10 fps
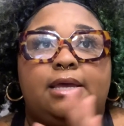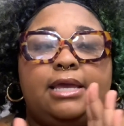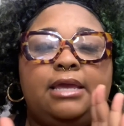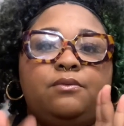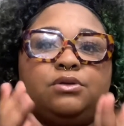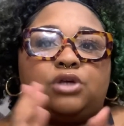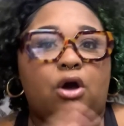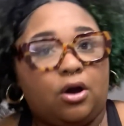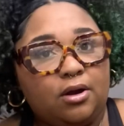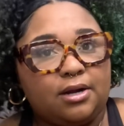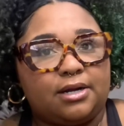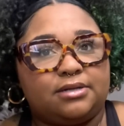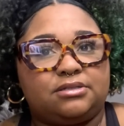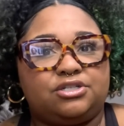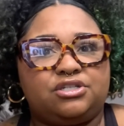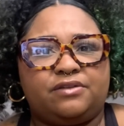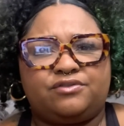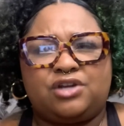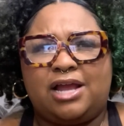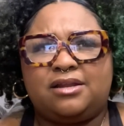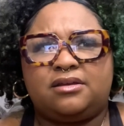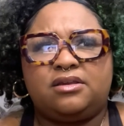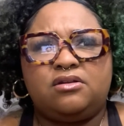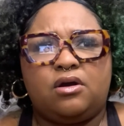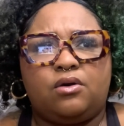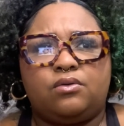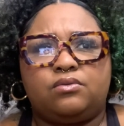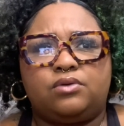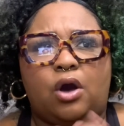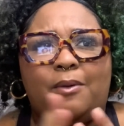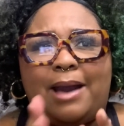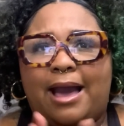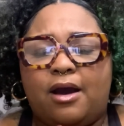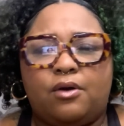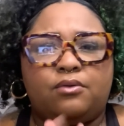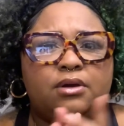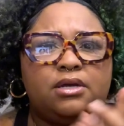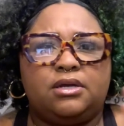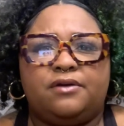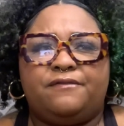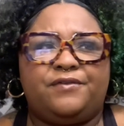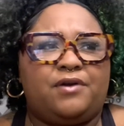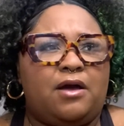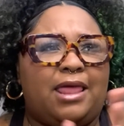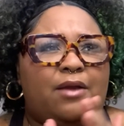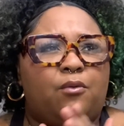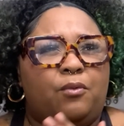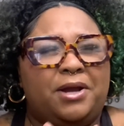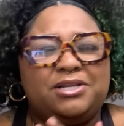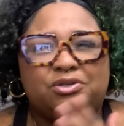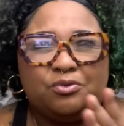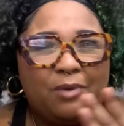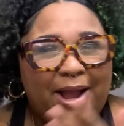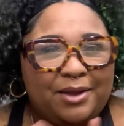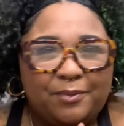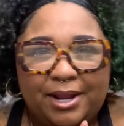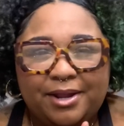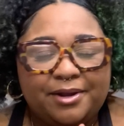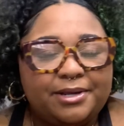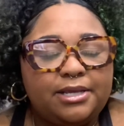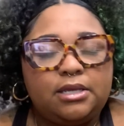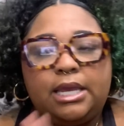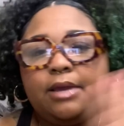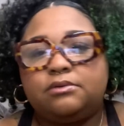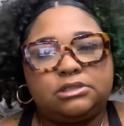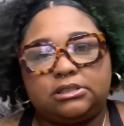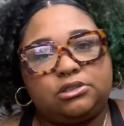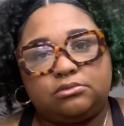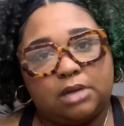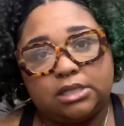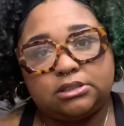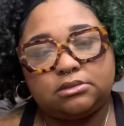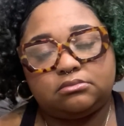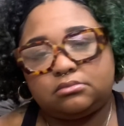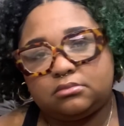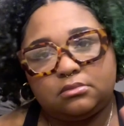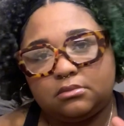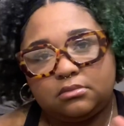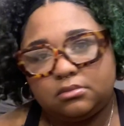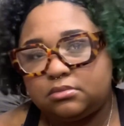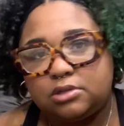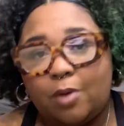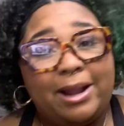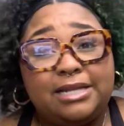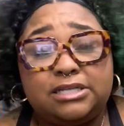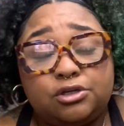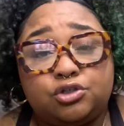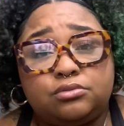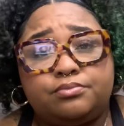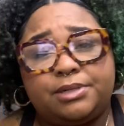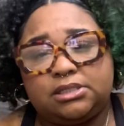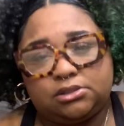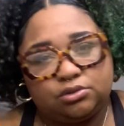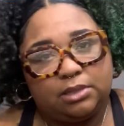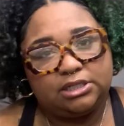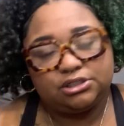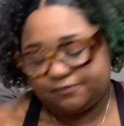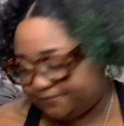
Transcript: it was hard just trying to, you know, go out, figure out like, what do I wear? It was just too much. Nobody tells you, but it's too much.